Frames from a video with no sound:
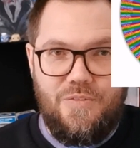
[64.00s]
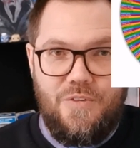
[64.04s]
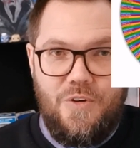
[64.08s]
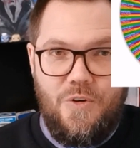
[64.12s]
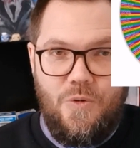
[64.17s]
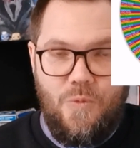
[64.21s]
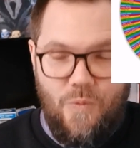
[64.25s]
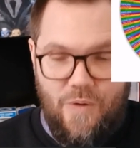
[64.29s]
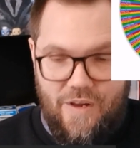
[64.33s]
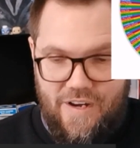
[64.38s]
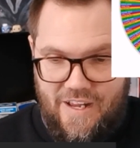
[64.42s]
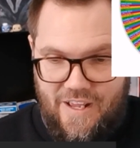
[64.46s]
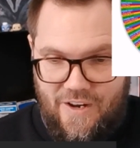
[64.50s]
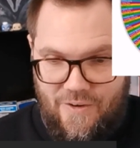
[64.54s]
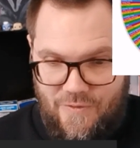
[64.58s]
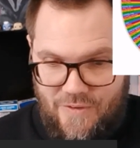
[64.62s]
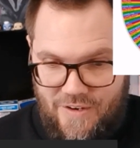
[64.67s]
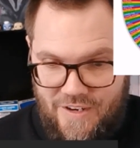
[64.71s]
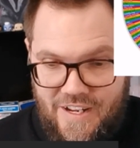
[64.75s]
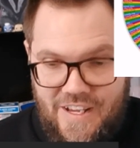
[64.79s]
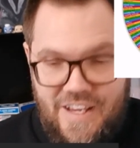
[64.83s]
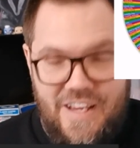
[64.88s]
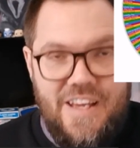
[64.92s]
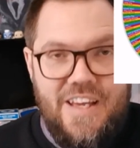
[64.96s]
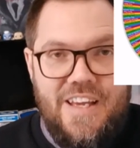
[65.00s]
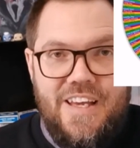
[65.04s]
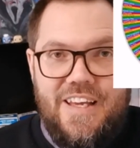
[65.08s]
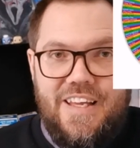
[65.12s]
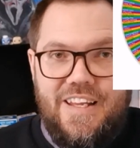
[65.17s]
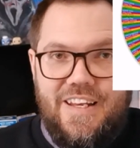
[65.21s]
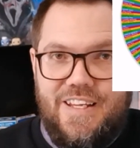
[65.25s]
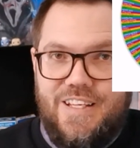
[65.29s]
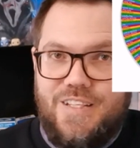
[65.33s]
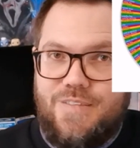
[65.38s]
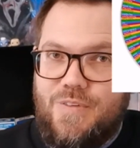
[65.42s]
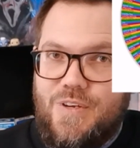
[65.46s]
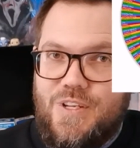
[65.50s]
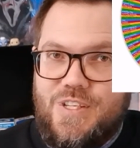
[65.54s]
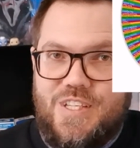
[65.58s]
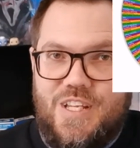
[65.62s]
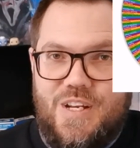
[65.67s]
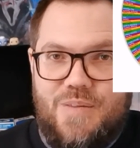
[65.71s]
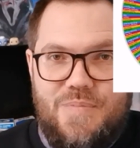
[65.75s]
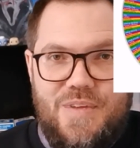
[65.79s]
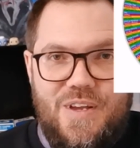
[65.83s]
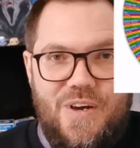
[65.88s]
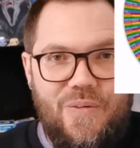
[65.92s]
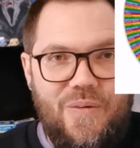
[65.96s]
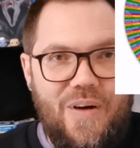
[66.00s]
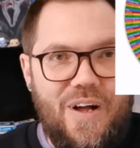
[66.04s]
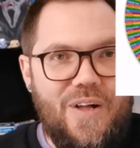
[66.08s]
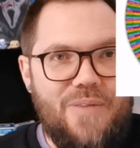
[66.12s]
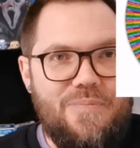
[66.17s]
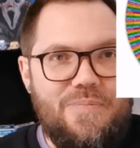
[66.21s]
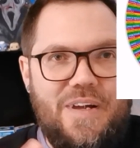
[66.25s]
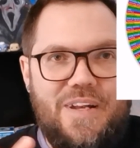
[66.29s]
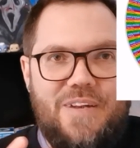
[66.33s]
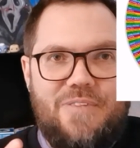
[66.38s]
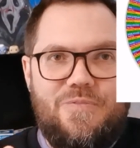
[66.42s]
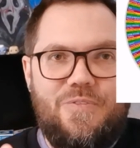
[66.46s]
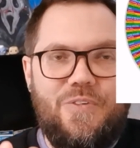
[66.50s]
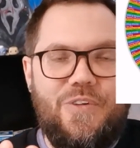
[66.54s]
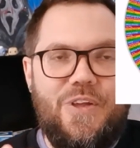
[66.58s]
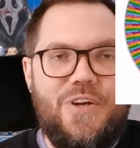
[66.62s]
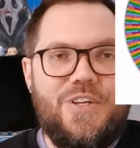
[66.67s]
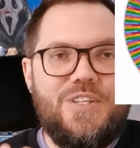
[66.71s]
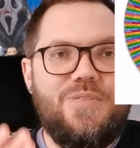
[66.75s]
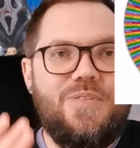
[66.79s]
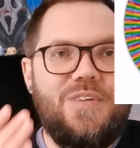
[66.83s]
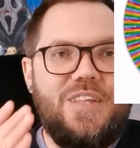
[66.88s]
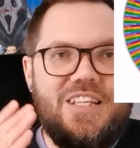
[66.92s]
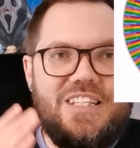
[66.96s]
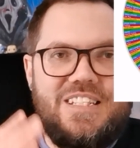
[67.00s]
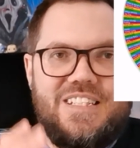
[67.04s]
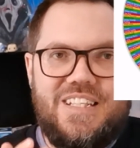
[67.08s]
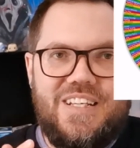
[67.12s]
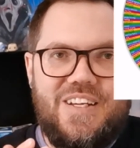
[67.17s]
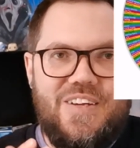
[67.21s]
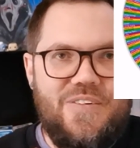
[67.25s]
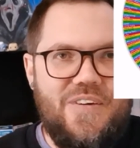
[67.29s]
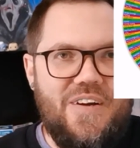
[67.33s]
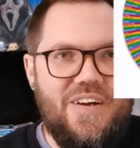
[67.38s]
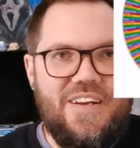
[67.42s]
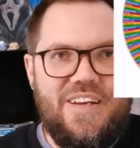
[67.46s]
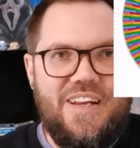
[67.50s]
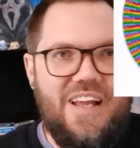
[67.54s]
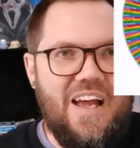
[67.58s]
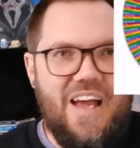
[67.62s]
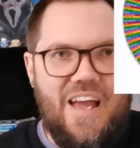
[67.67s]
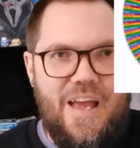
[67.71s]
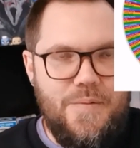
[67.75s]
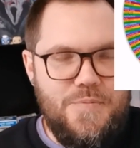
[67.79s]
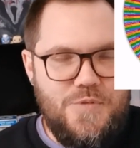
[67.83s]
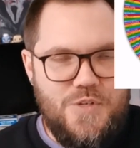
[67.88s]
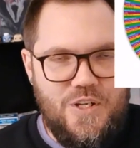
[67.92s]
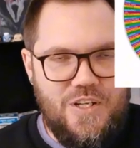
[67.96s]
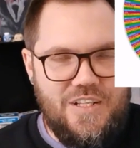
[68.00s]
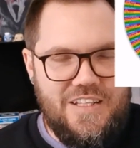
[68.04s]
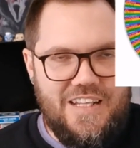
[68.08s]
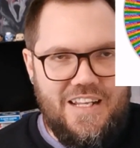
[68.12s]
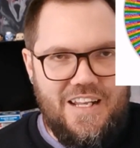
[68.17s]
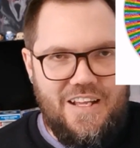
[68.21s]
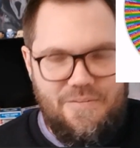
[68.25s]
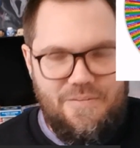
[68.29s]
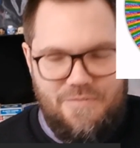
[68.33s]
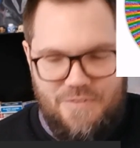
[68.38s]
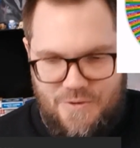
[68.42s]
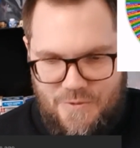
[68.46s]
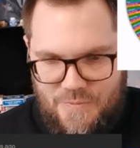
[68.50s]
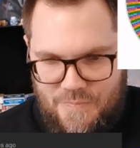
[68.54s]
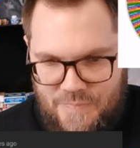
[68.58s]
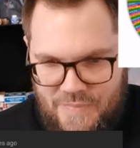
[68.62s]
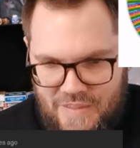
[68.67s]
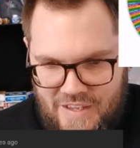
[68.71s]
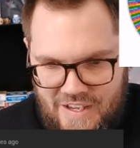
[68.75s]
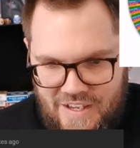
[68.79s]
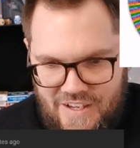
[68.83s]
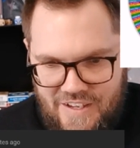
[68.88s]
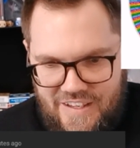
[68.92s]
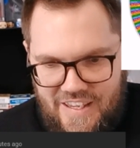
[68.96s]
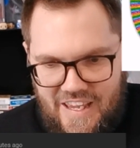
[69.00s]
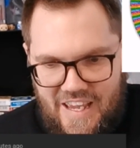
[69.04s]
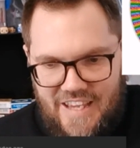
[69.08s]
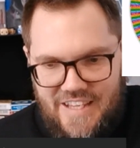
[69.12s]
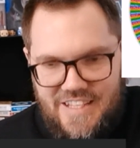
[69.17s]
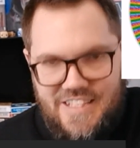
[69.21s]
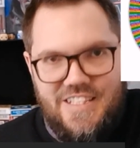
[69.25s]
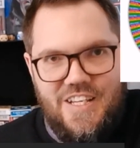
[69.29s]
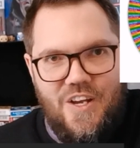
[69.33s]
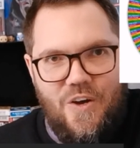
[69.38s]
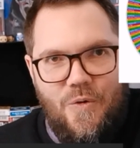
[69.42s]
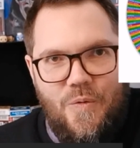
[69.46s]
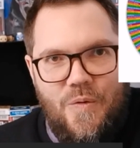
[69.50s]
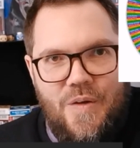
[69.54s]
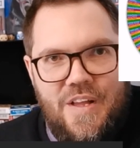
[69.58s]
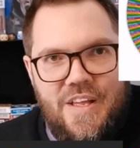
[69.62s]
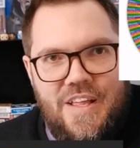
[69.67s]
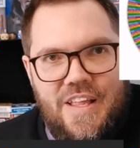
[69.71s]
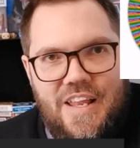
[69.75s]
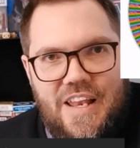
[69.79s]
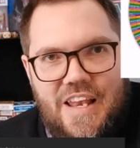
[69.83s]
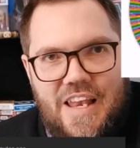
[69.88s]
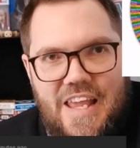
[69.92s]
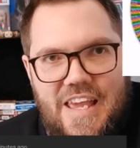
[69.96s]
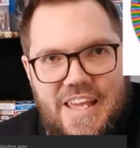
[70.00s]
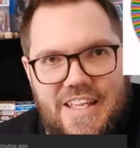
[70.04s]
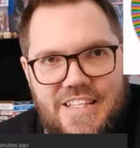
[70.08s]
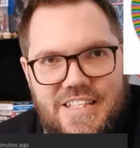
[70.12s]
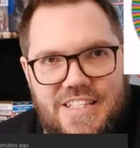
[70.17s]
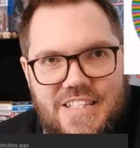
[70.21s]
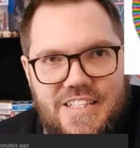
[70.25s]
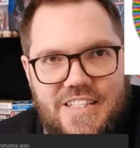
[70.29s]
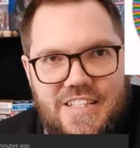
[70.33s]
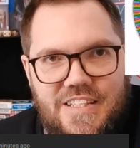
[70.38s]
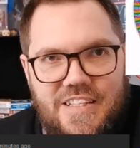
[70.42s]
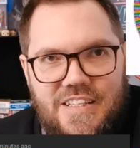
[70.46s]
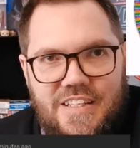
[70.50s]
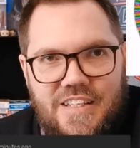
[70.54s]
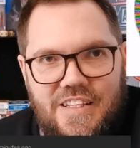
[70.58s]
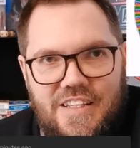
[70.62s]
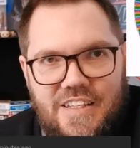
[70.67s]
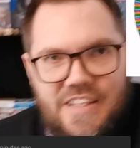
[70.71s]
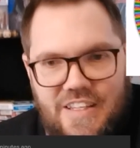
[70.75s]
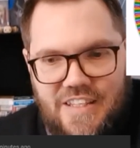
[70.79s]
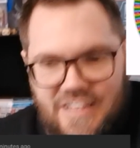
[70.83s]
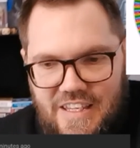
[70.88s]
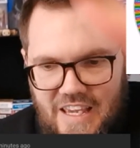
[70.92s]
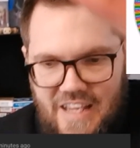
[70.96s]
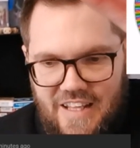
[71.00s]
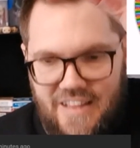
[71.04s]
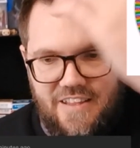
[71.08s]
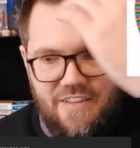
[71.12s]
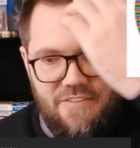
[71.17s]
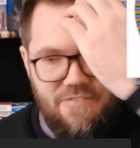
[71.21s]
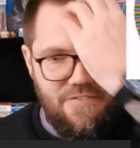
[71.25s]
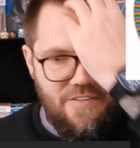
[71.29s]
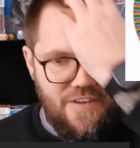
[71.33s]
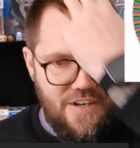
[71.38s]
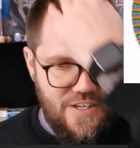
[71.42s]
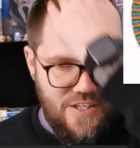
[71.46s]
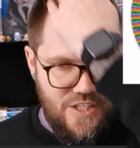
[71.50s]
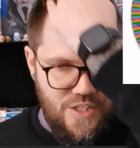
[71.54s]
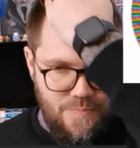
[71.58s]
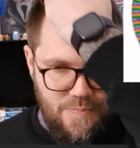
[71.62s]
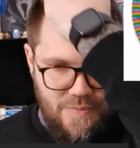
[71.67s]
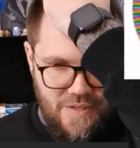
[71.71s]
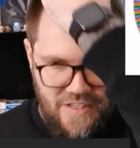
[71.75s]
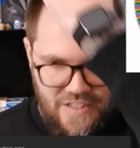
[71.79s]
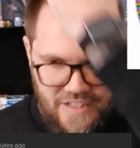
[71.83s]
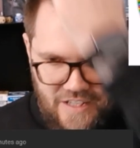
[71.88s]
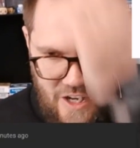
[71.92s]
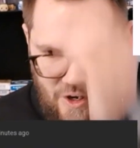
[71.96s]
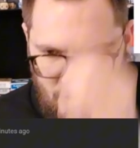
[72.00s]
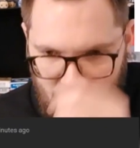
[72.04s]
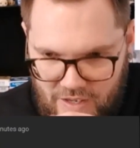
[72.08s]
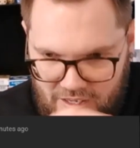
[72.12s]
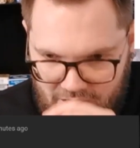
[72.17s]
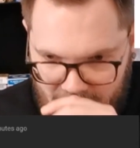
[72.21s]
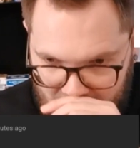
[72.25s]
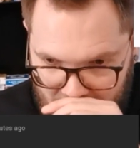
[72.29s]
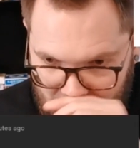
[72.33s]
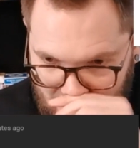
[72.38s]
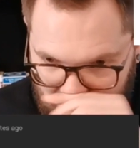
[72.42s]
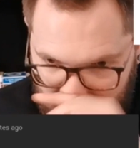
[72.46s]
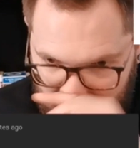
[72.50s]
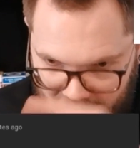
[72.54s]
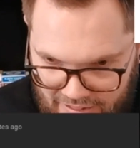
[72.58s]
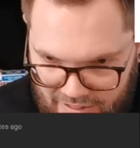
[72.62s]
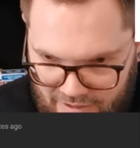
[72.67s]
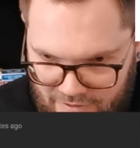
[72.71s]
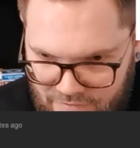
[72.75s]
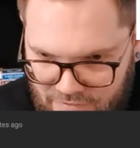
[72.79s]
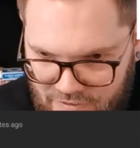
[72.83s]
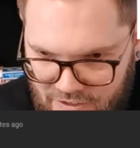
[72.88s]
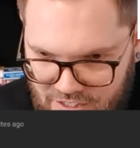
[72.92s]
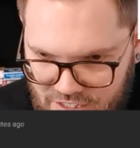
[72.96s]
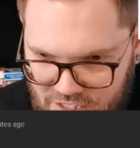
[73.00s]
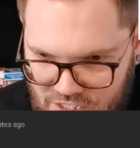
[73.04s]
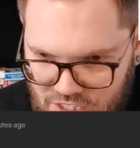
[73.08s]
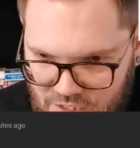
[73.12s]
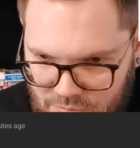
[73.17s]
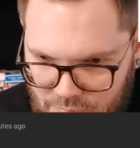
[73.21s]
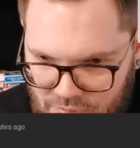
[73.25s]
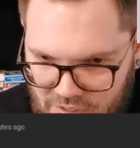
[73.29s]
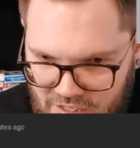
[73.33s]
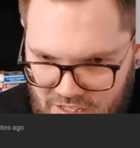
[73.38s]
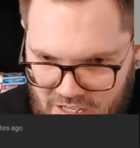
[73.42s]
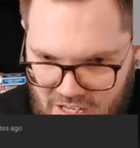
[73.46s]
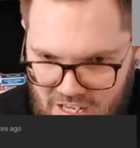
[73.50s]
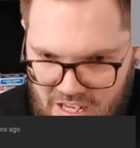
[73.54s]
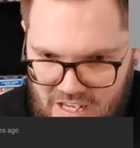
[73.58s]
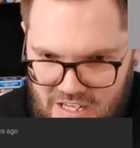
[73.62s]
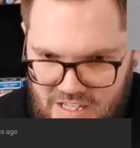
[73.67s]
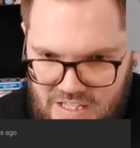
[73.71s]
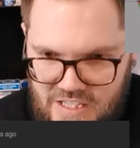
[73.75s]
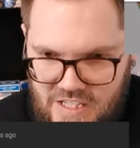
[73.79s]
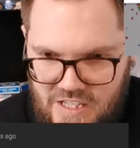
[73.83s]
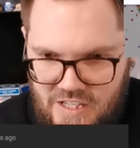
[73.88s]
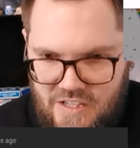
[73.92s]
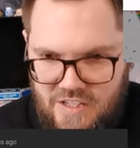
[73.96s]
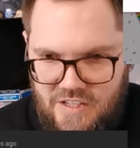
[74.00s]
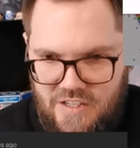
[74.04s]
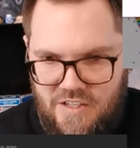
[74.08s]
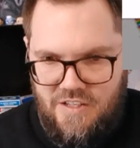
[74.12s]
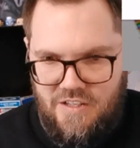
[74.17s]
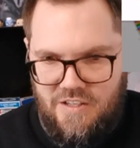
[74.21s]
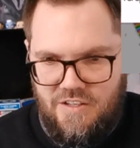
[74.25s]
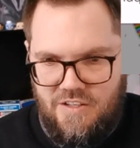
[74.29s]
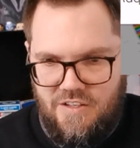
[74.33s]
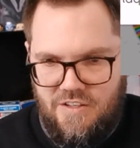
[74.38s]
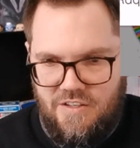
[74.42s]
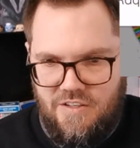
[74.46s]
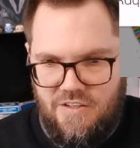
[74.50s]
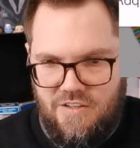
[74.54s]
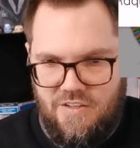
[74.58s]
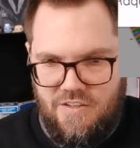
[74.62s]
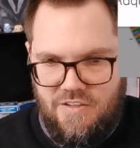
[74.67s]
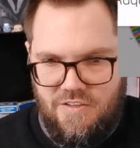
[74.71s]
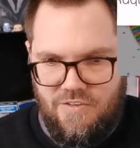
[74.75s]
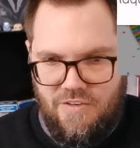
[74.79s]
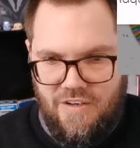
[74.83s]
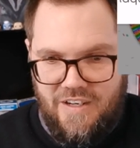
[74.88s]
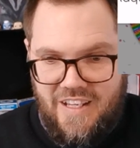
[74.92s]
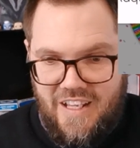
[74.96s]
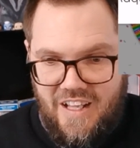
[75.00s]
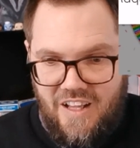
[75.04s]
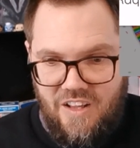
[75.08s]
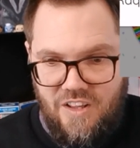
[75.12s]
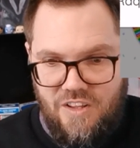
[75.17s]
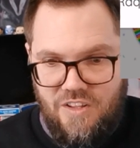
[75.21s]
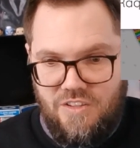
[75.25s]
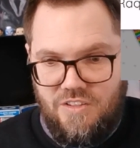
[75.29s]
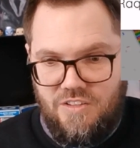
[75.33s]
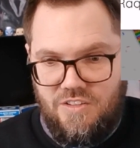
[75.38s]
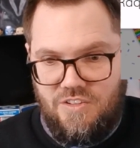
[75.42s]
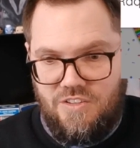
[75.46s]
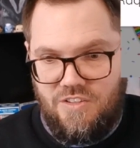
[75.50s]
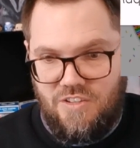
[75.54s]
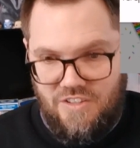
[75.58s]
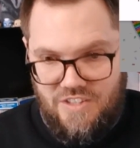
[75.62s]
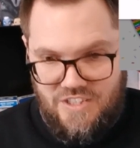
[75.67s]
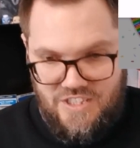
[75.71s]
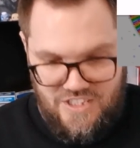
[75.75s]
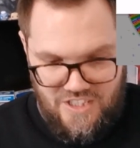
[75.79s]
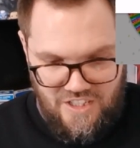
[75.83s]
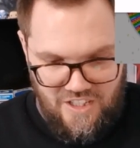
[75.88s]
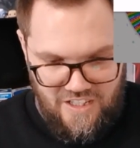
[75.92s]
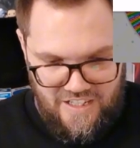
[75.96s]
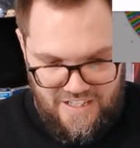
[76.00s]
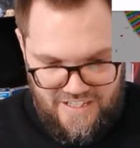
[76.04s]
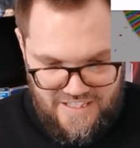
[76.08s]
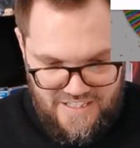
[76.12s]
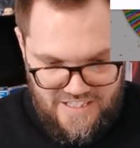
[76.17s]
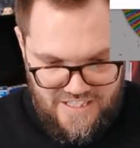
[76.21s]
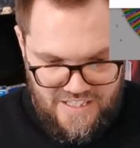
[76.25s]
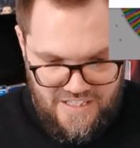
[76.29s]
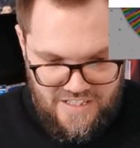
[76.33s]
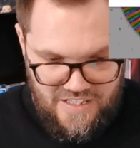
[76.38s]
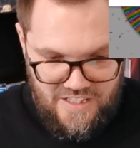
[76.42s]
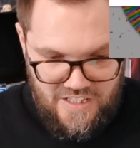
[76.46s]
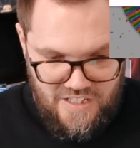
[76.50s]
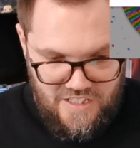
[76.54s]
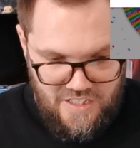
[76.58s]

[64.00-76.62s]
of 100. This video is gonna be a while, but for those of you that stick around, I absolutely love you. Okay, so let's get the first spin going, and the first spin is Raquel Gonzalez.